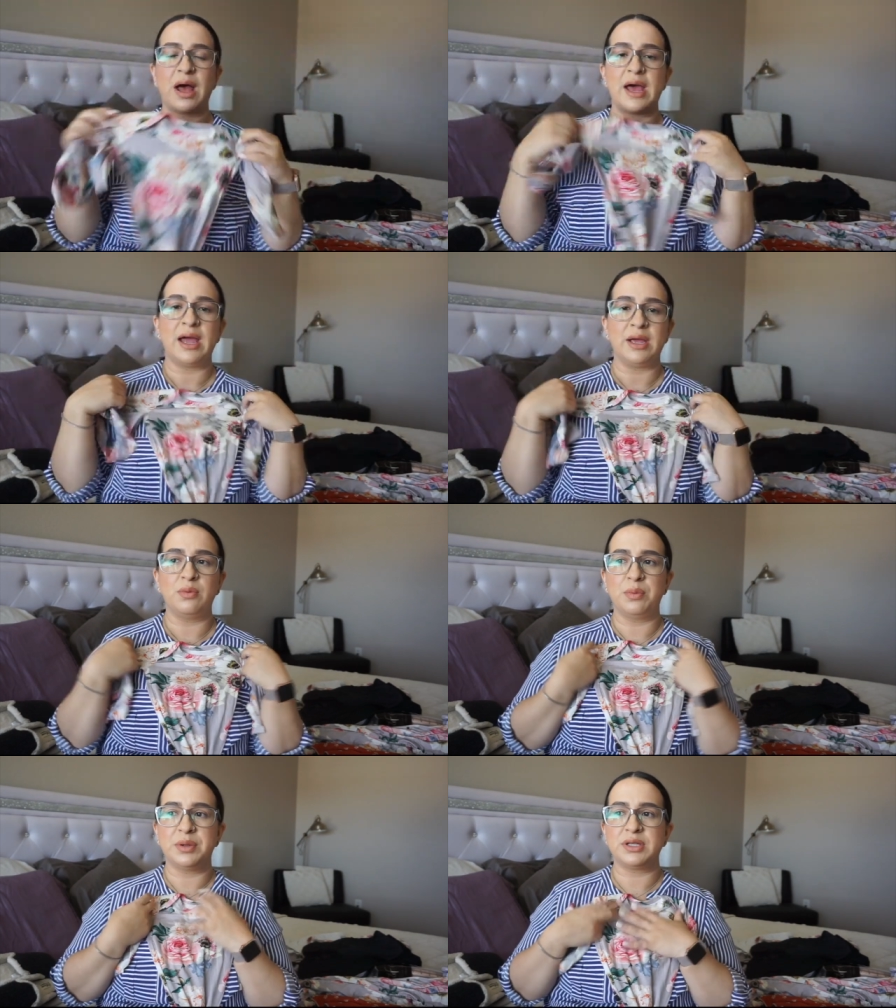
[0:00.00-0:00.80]
I
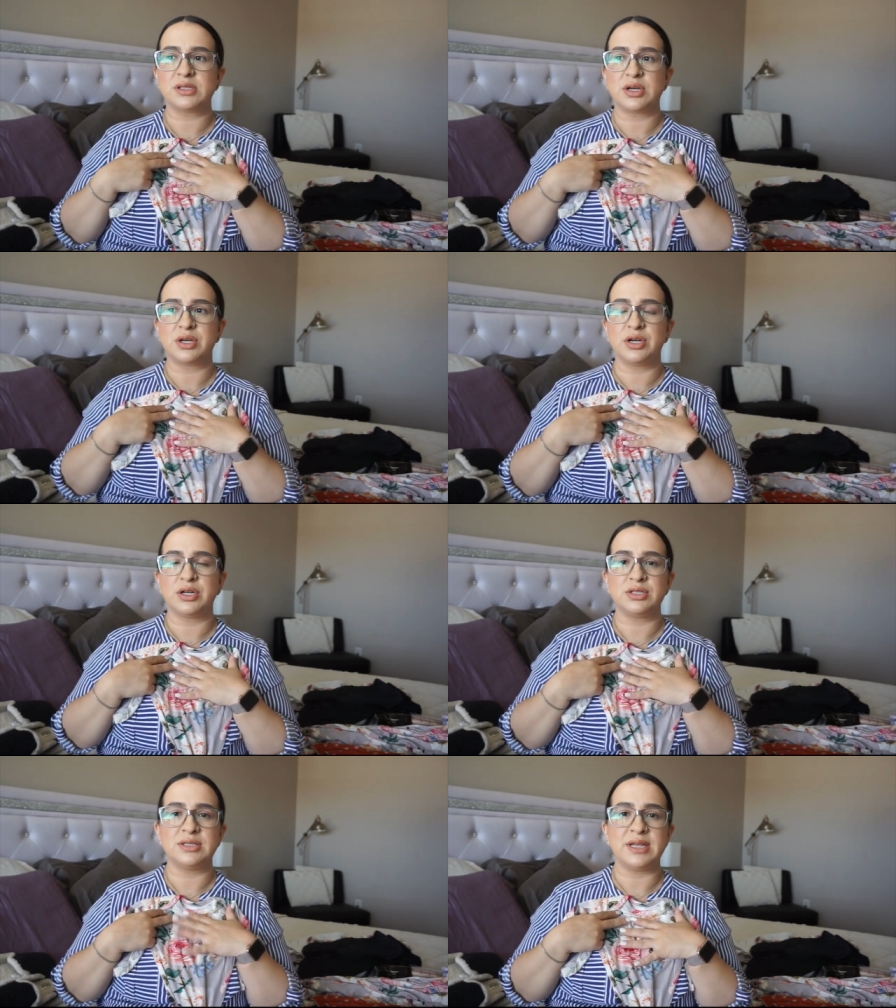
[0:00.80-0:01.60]
will put this on her
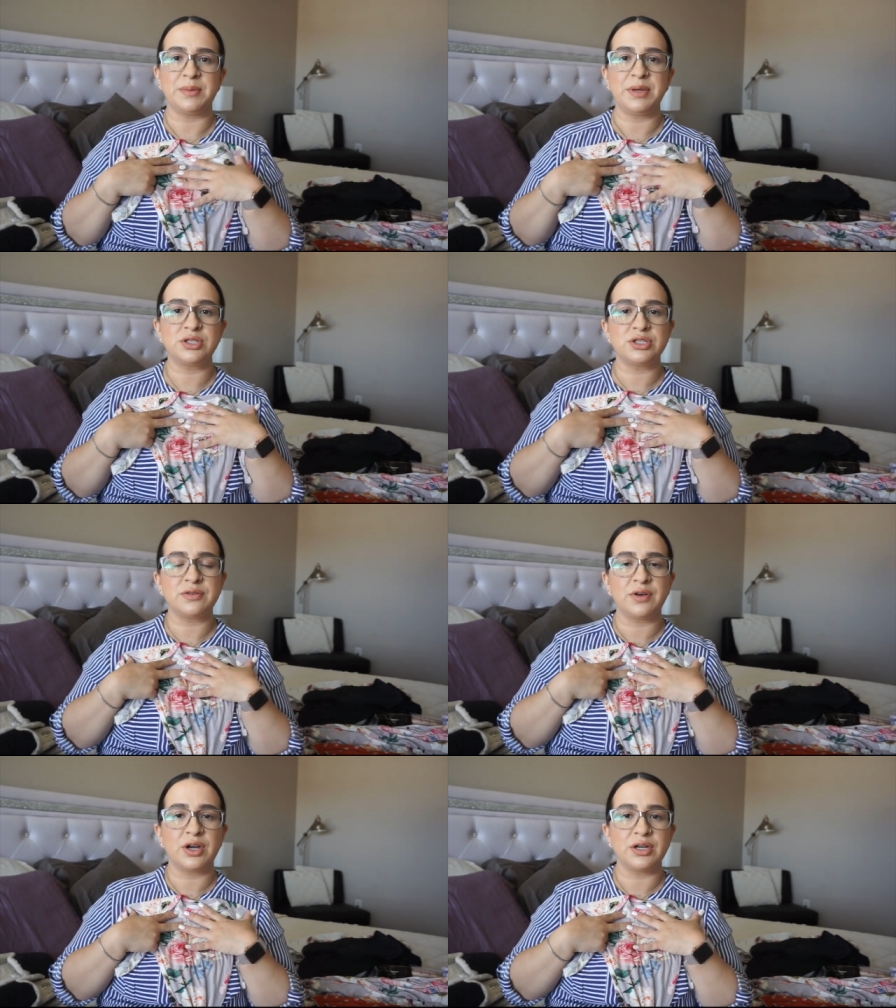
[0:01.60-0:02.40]
to take pictures
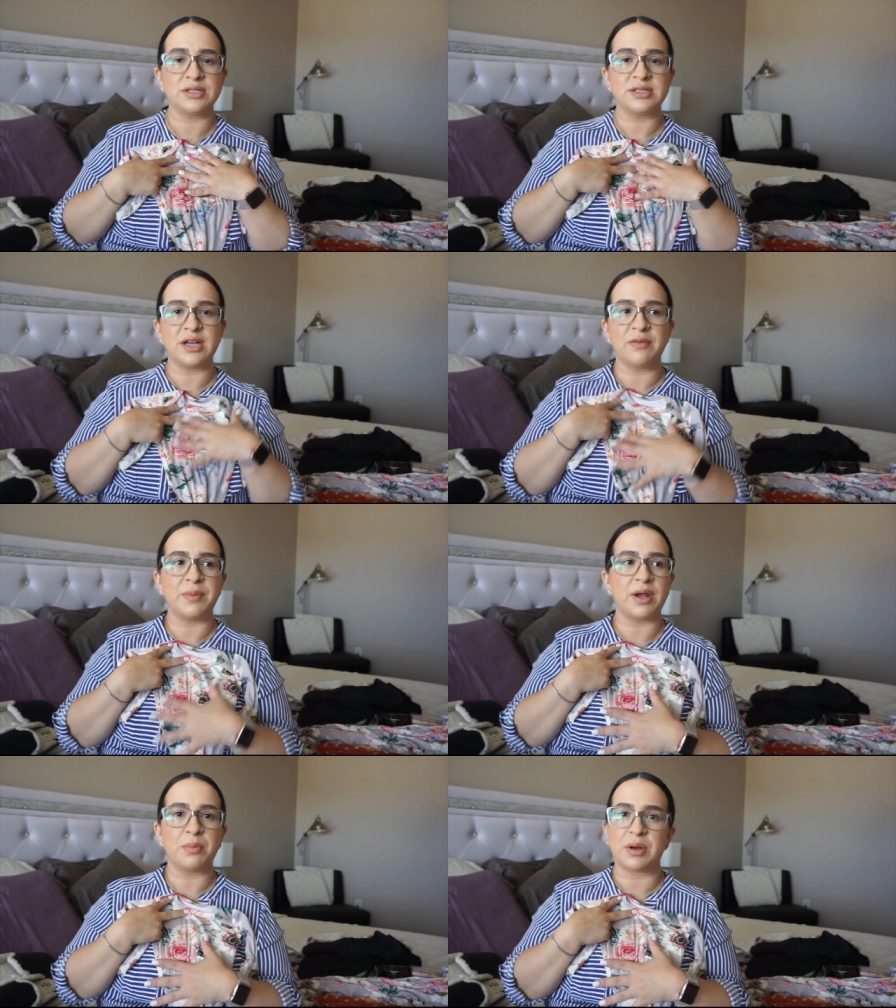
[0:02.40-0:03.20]
of her and stuff,
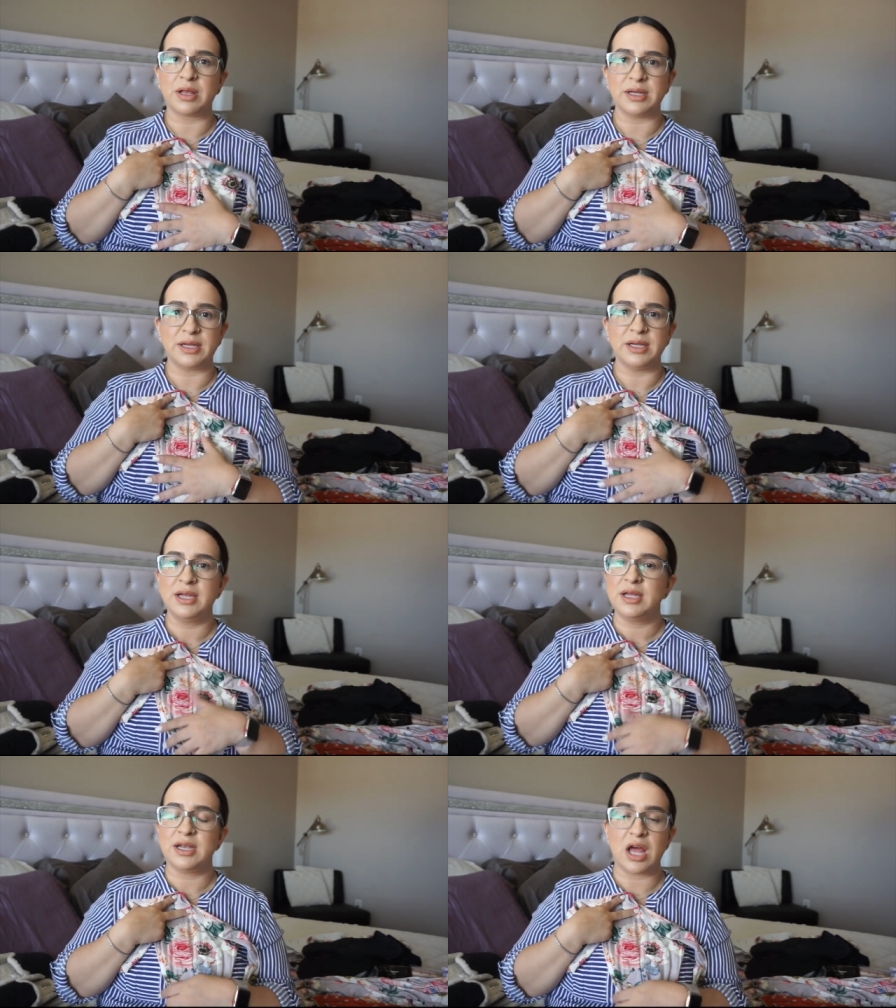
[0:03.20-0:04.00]
but I'll probably
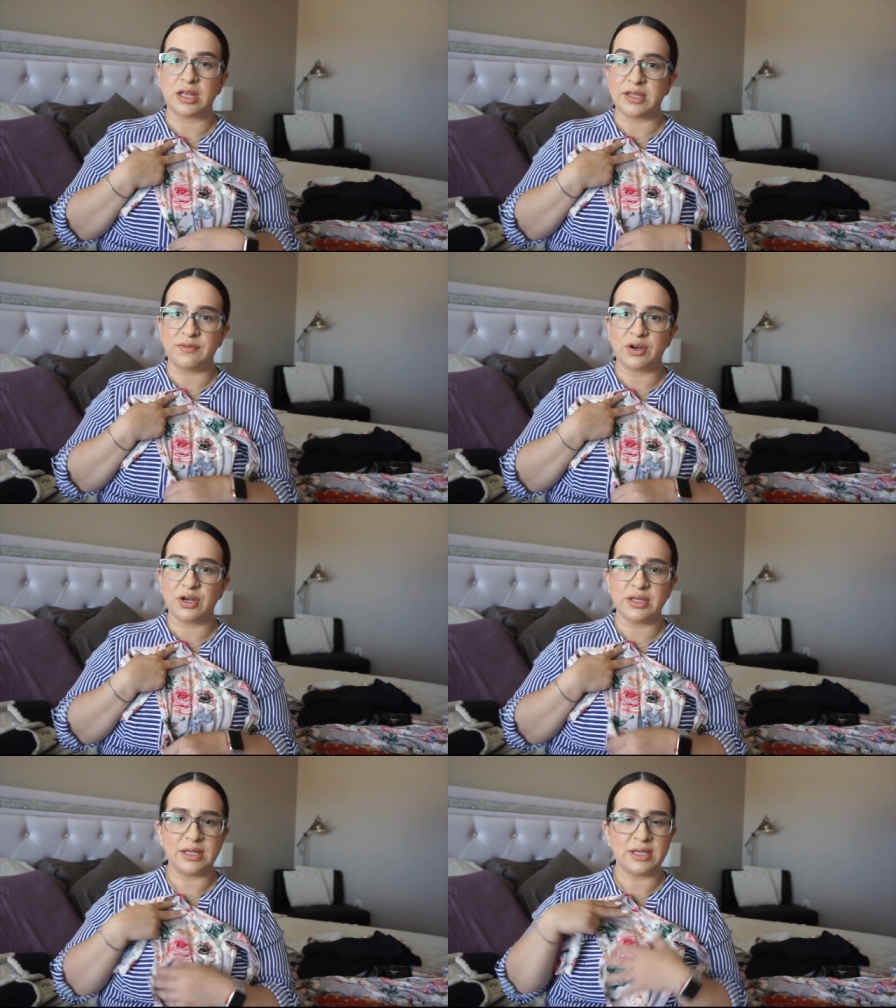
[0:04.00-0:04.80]
not leave her
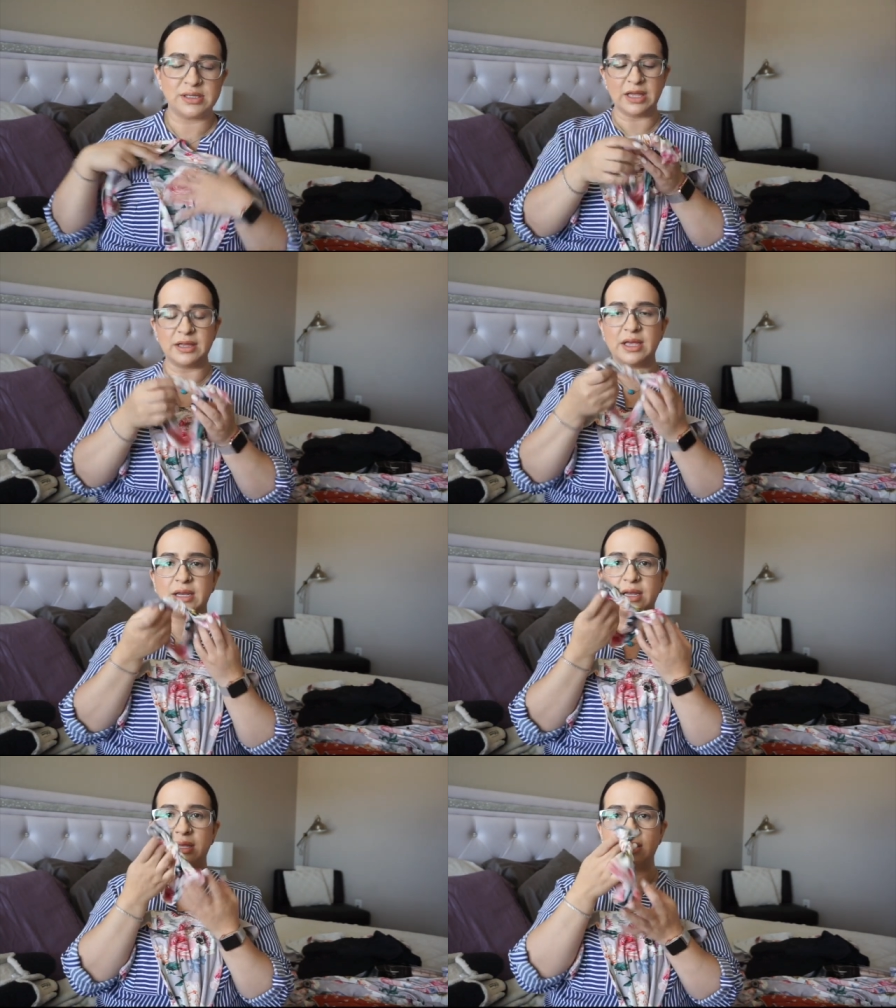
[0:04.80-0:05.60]
in this. And then
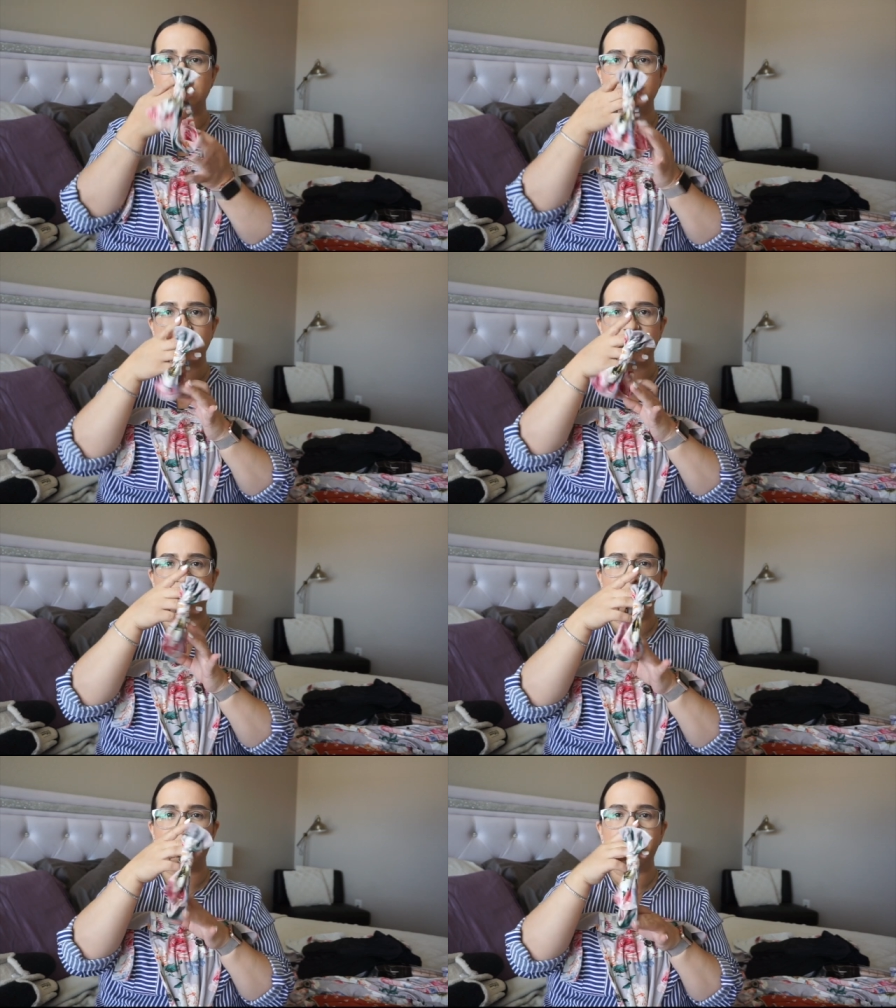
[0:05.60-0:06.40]
this is
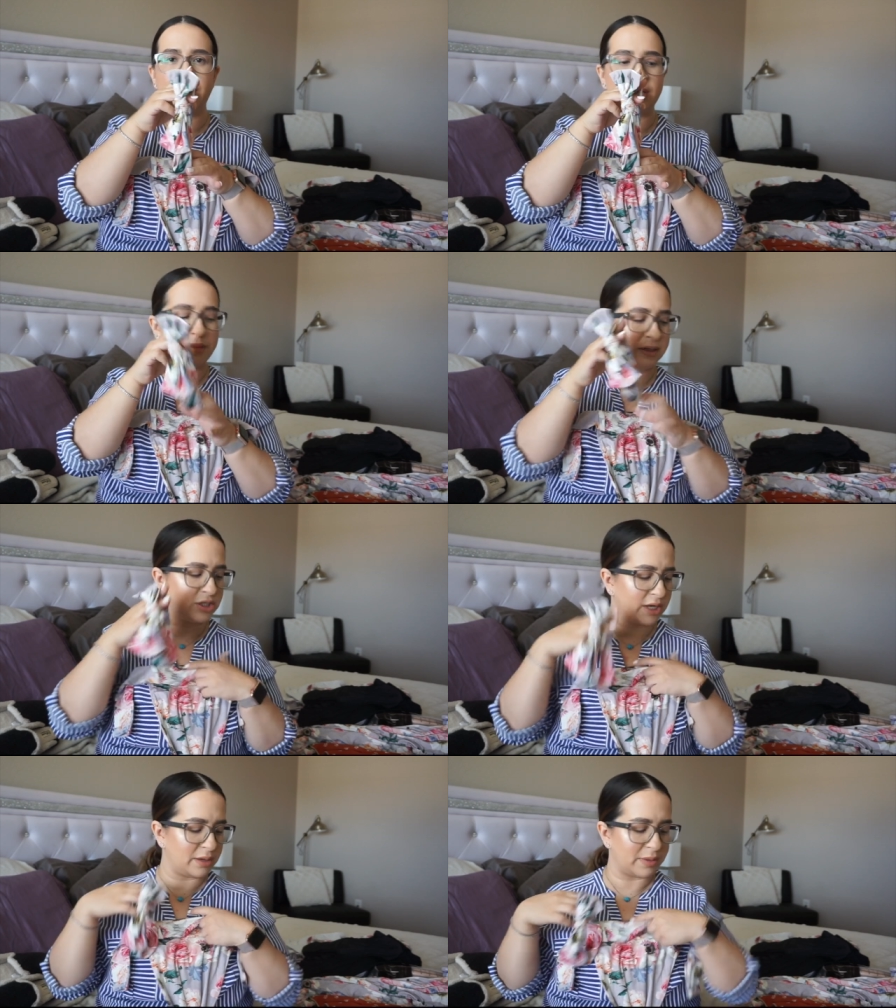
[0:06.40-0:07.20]
little headband,
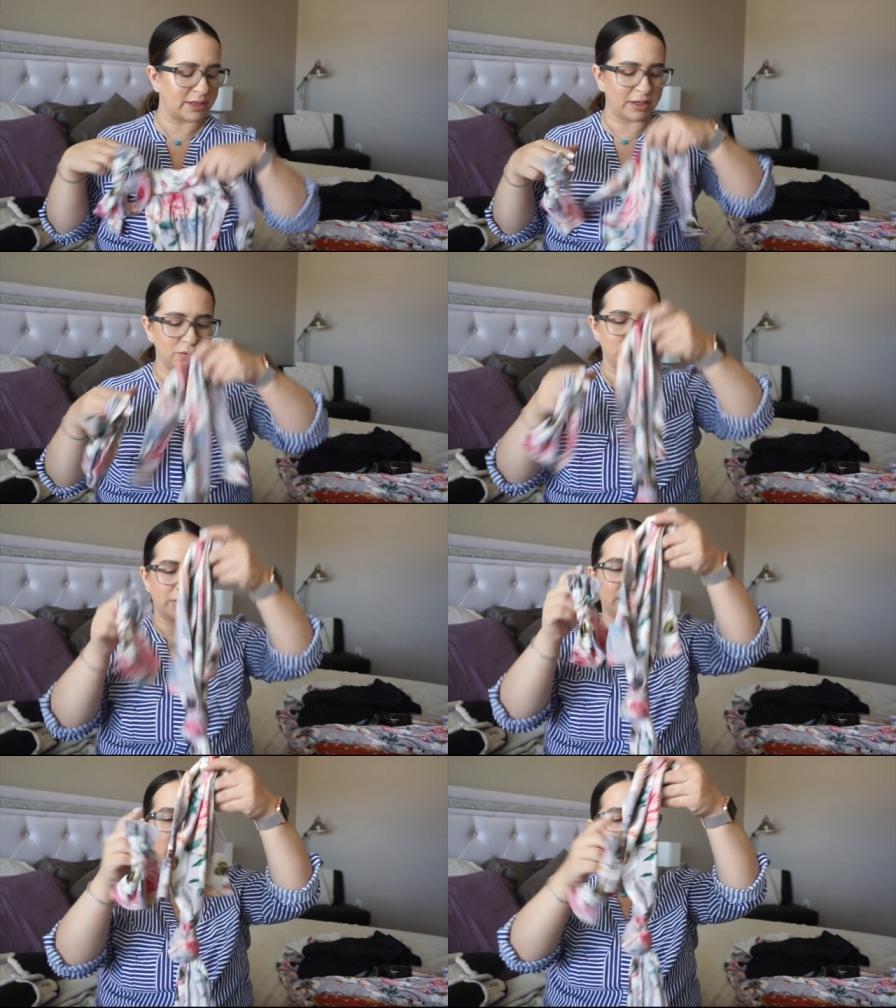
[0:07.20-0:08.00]
matching headband that goes with it.